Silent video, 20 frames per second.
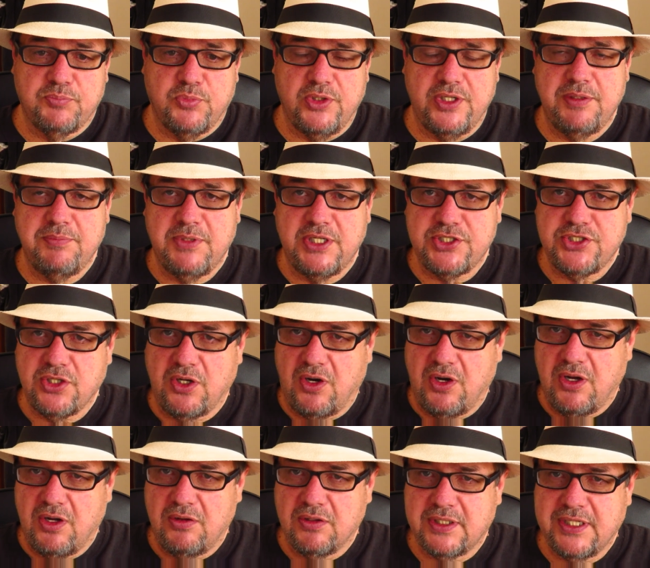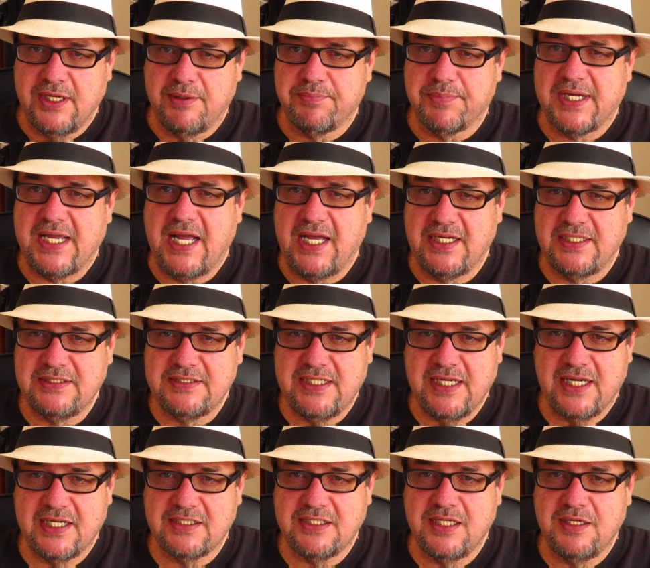pretty much all kept
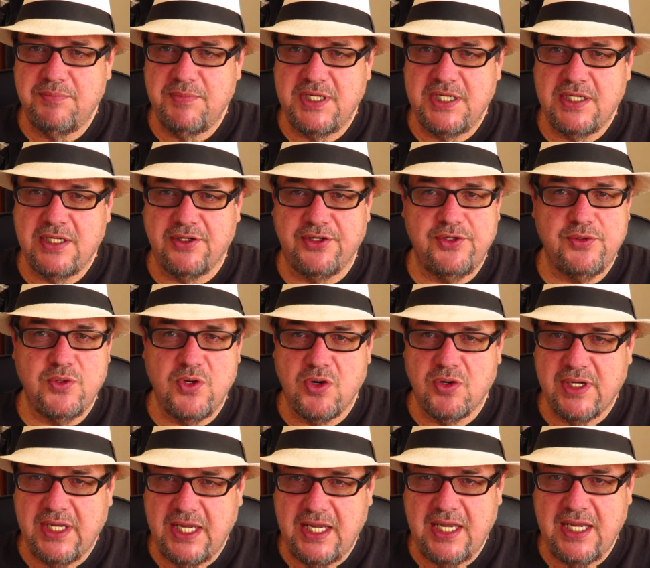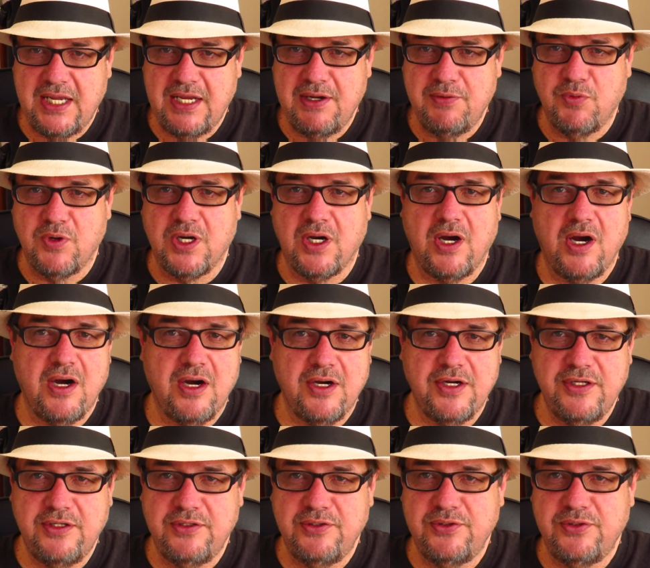contacting me. Are you okay? Where
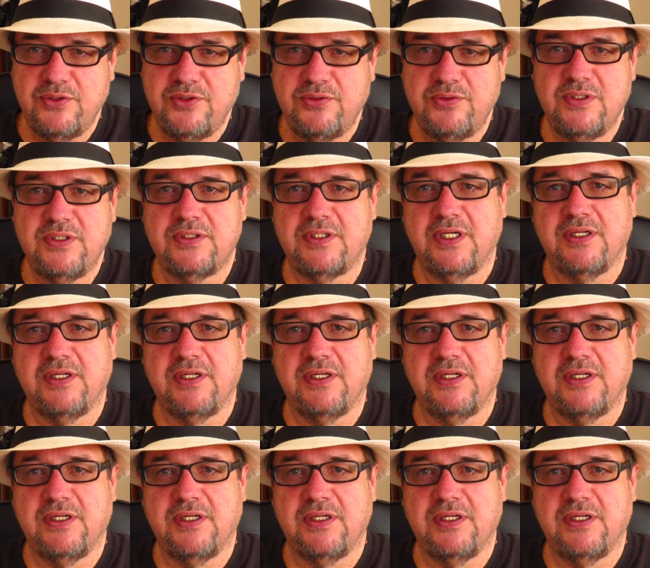are you?